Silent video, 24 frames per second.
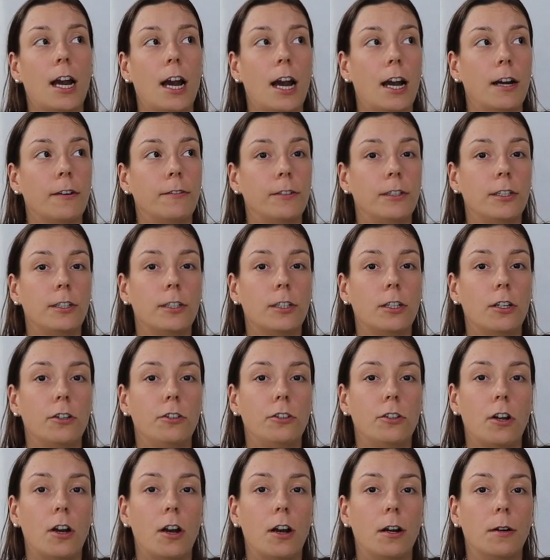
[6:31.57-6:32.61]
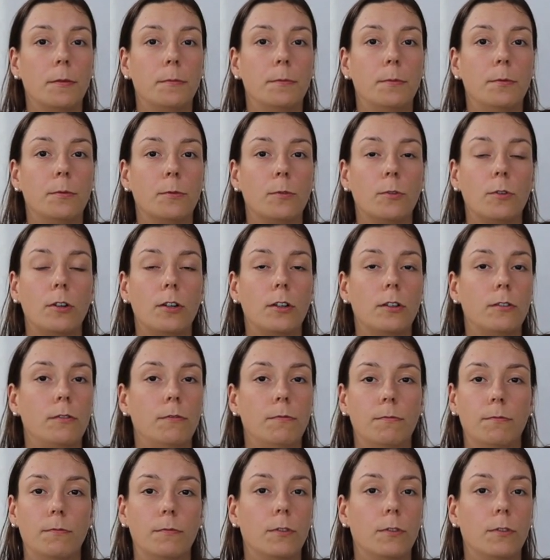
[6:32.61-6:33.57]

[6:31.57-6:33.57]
having a job or